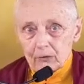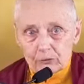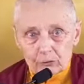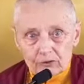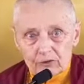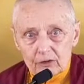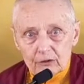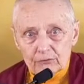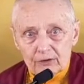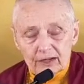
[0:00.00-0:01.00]
Thoughts
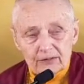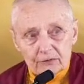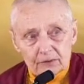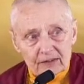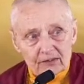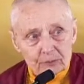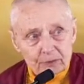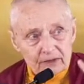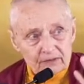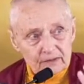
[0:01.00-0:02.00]
arise from that
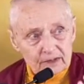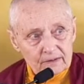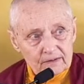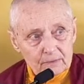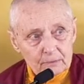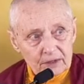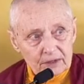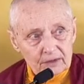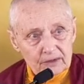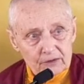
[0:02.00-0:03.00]
space and
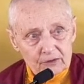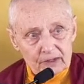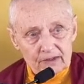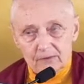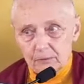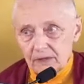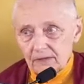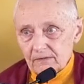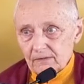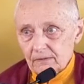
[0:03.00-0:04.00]
disappear into that
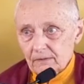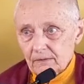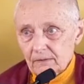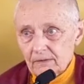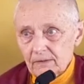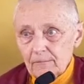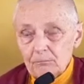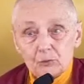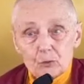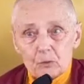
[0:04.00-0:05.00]
space.
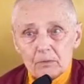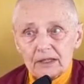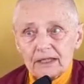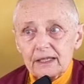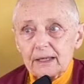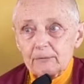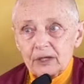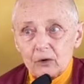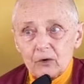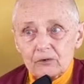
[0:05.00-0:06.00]
Normally,
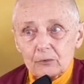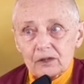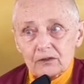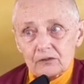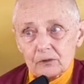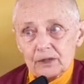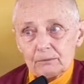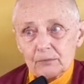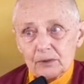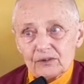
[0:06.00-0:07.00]
because we are so
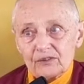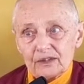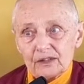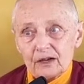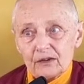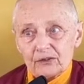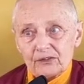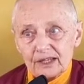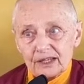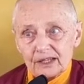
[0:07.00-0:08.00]
immersed in our
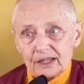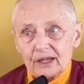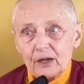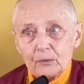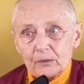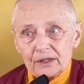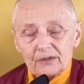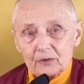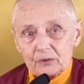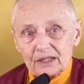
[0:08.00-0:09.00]
thinking, we
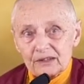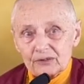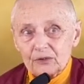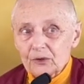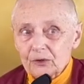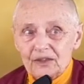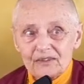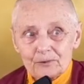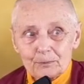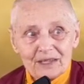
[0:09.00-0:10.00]
don't even know
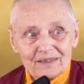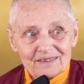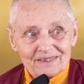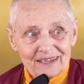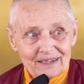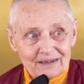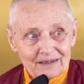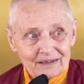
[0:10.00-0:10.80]
there's space there.